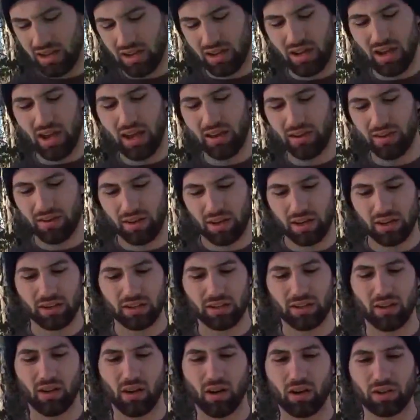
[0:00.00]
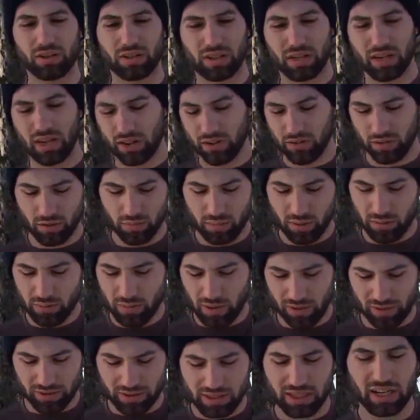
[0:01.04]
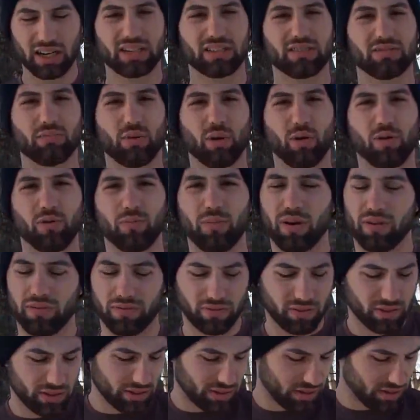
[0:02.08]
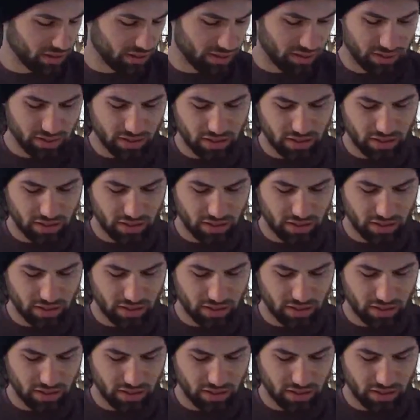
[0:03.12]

and altogether it'll be about the size of both of my fists.